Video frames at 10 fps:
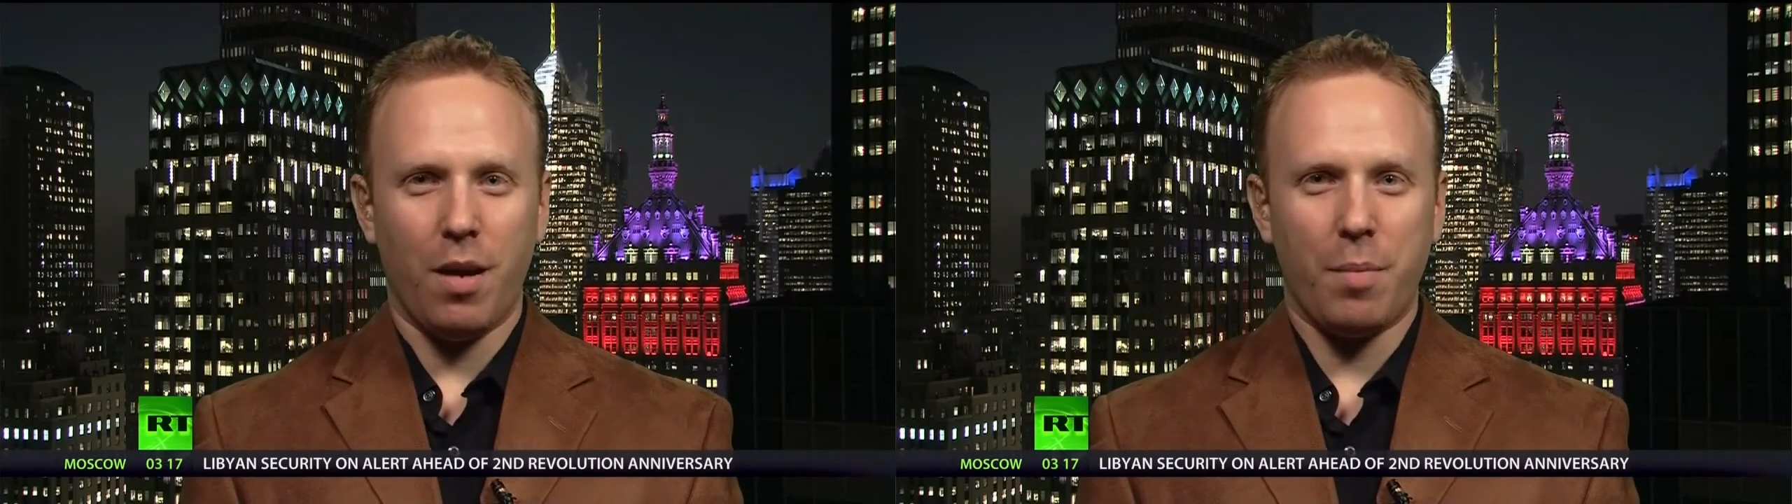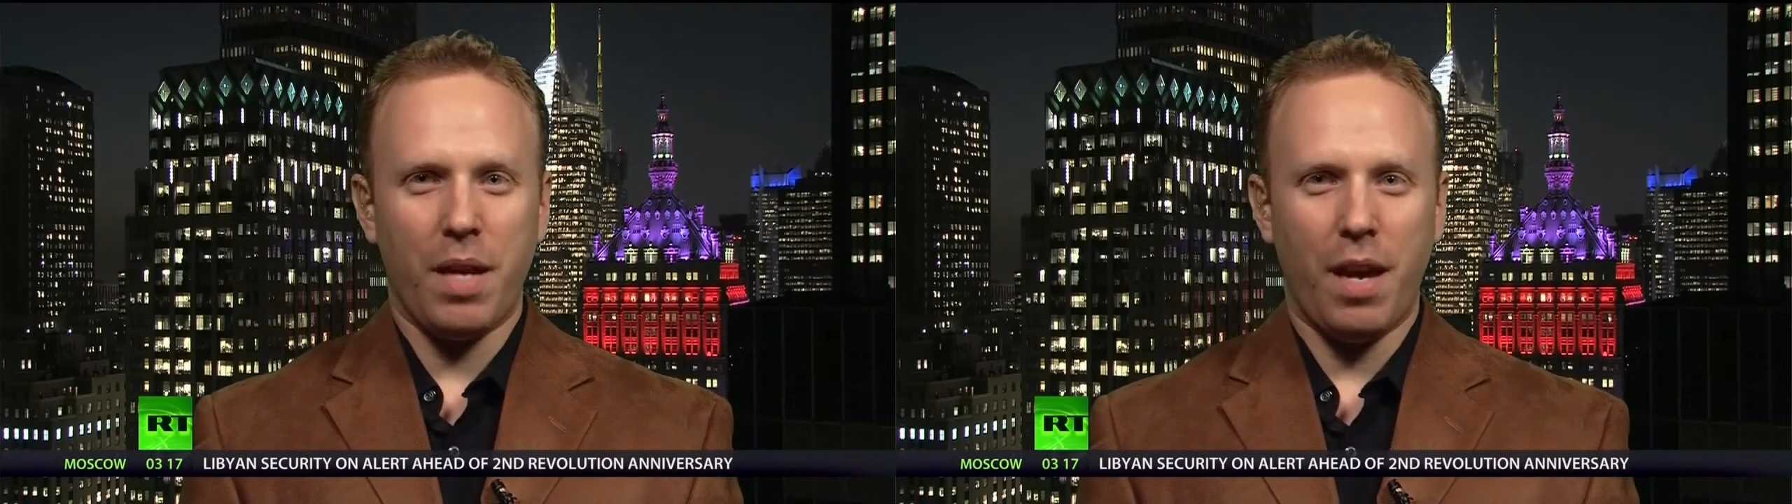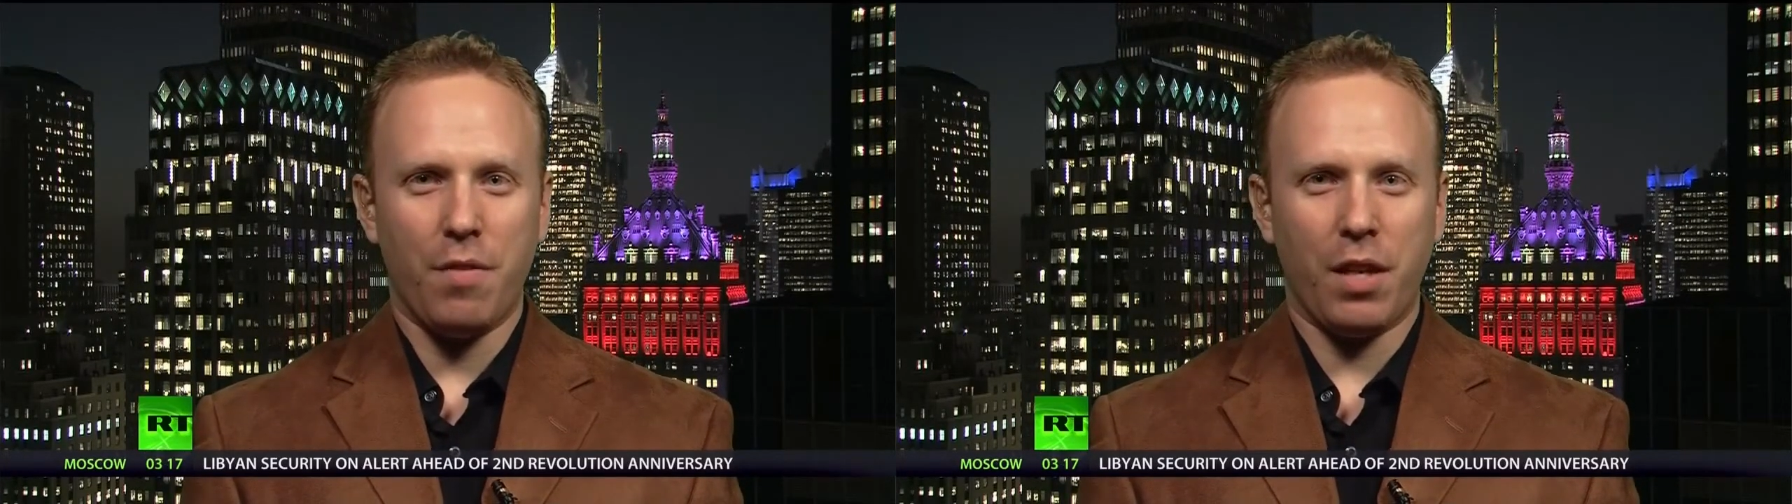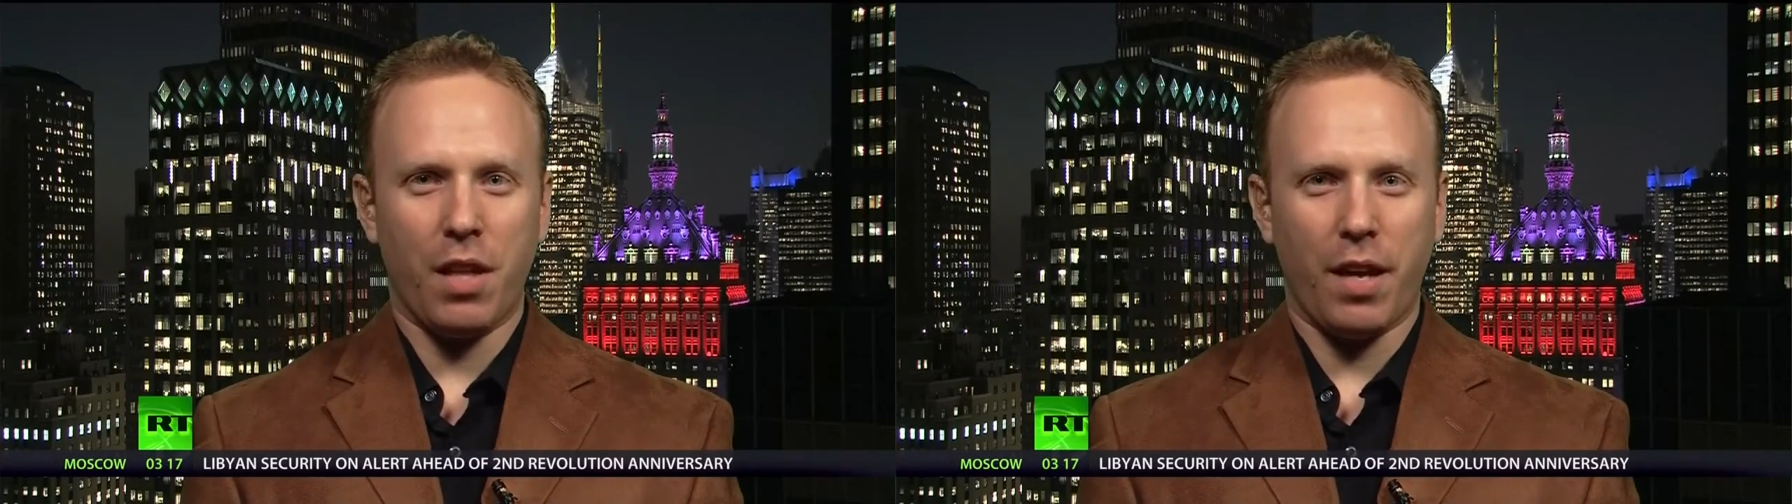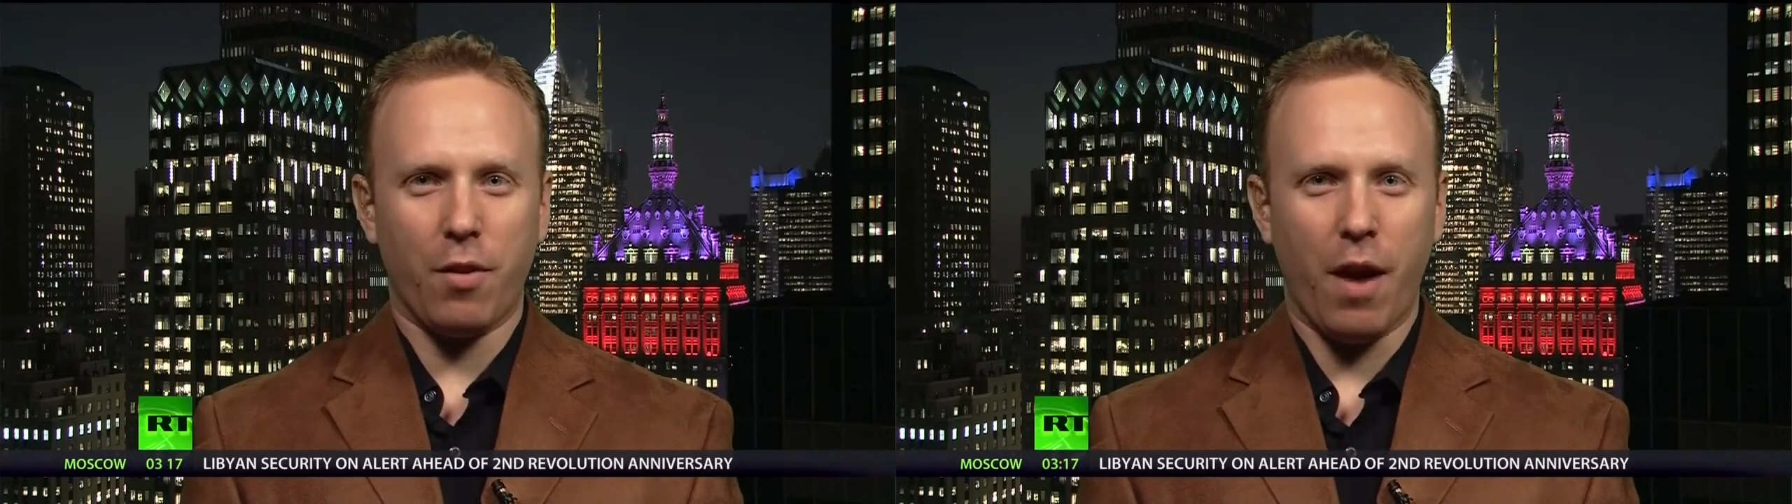behaving
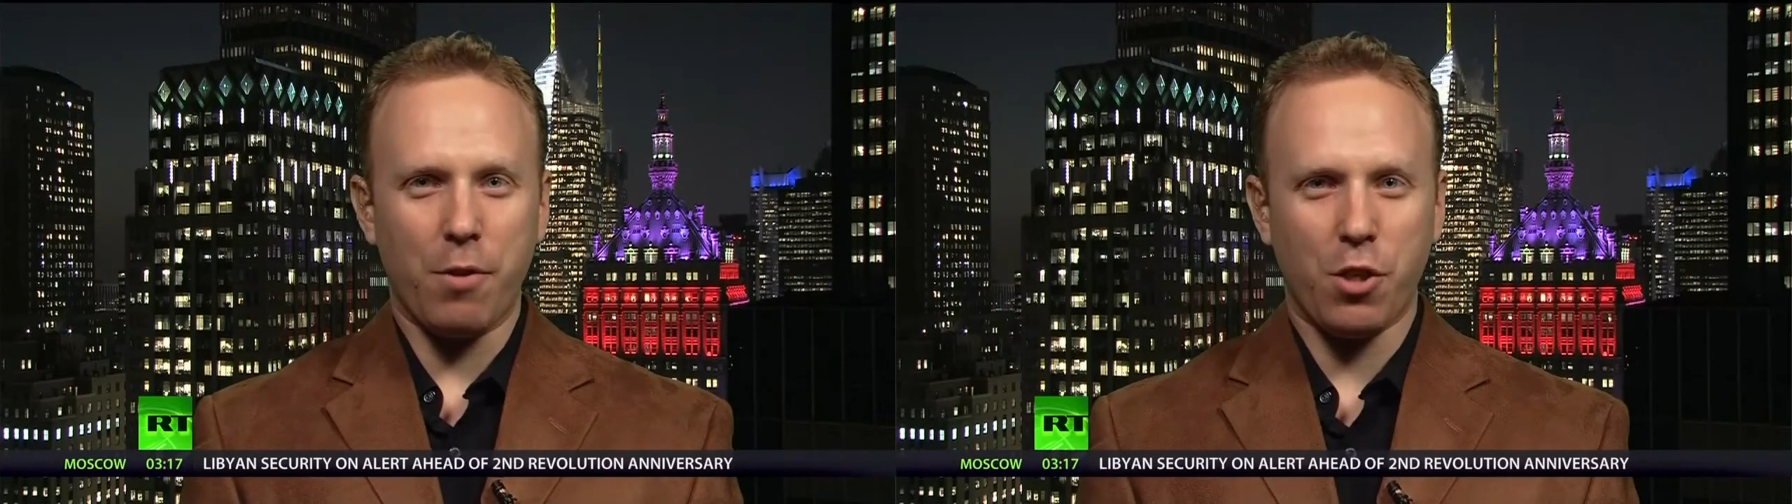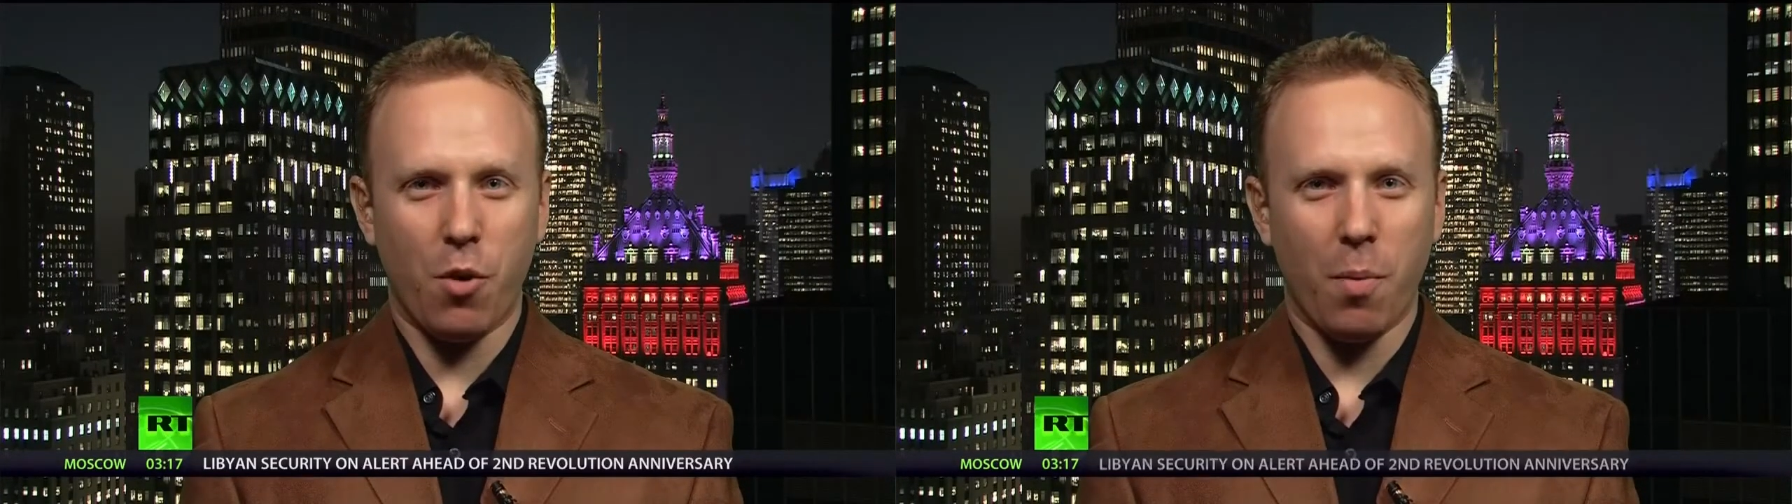like Groucho